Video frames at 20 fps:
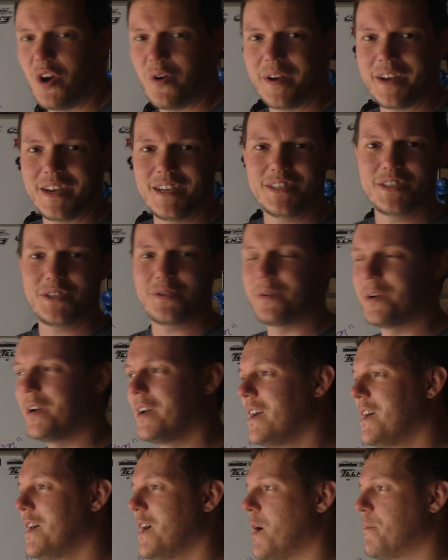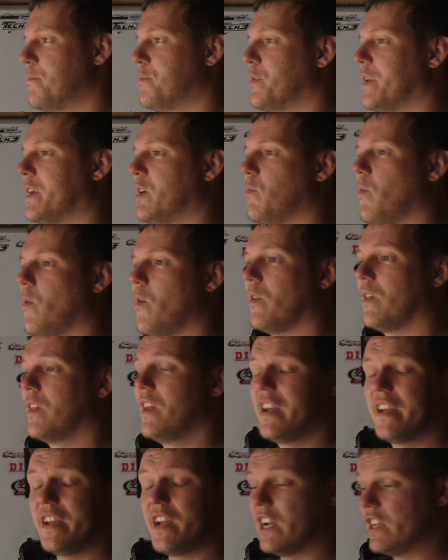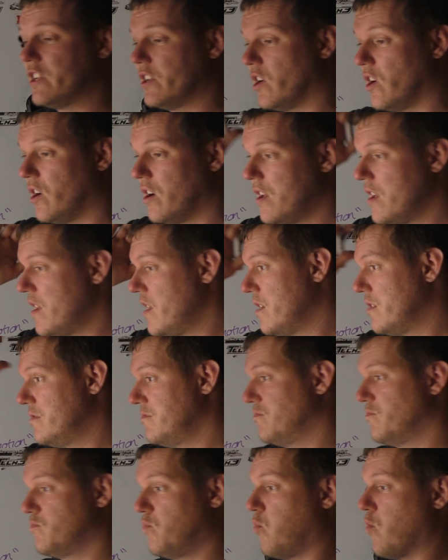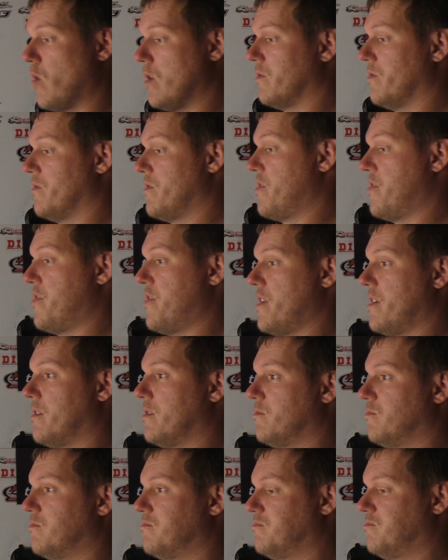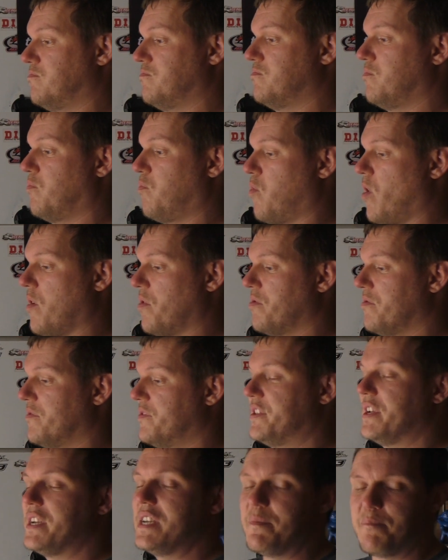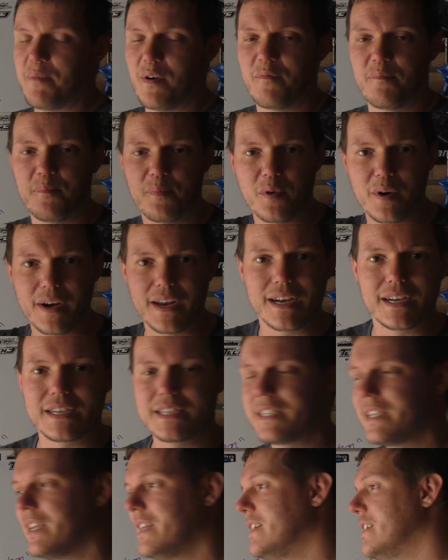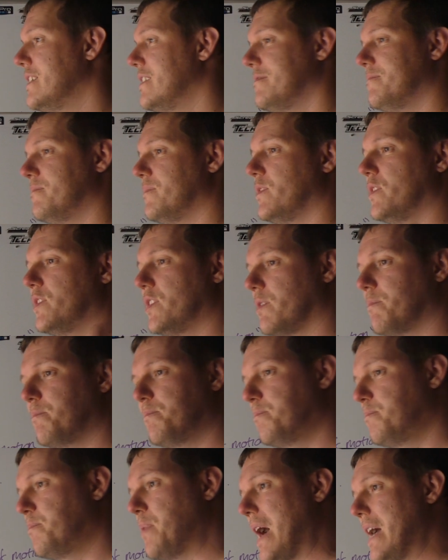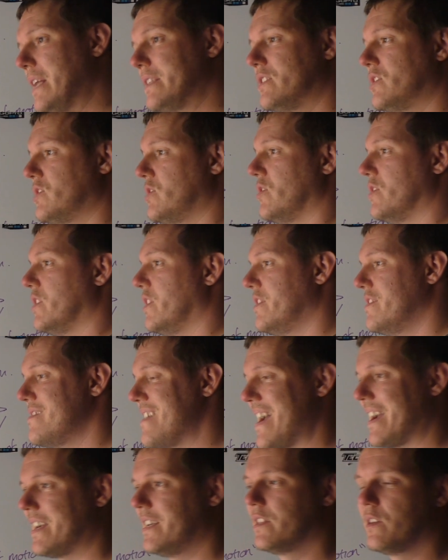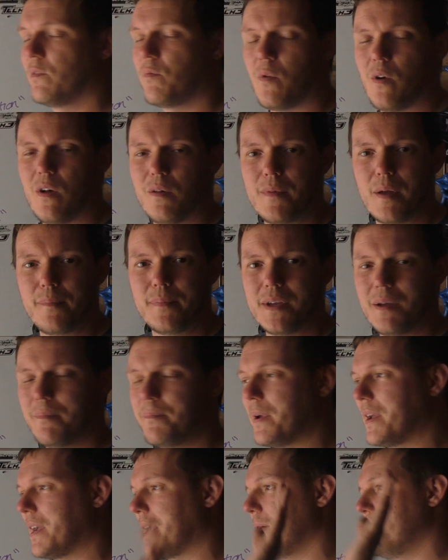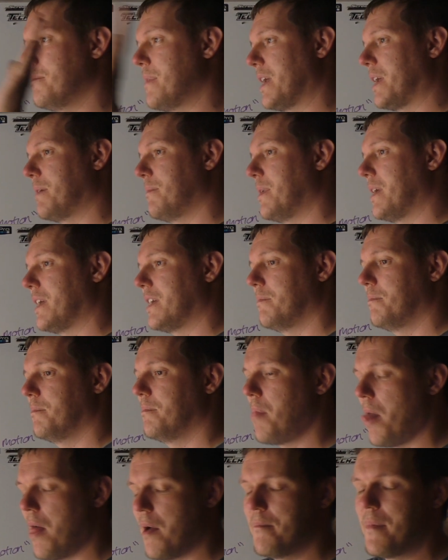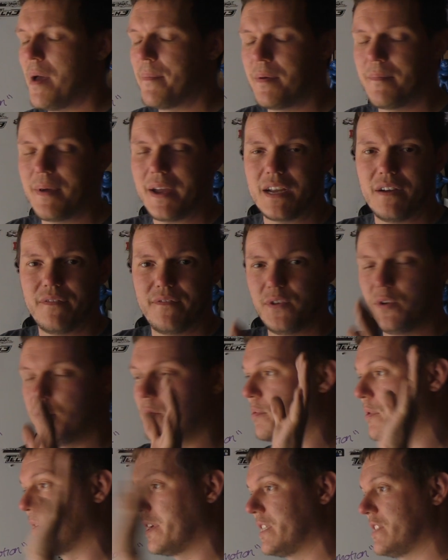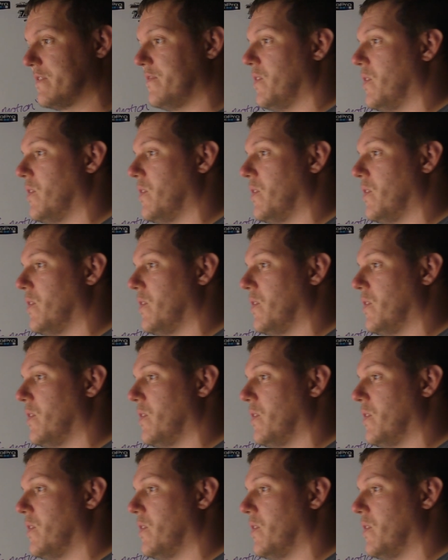going into a, a brick wall, uh, you know, one uh, one deep of bricks. The head's gonna knacker the wall maybe a bit and make make uh, maybe make a few bricks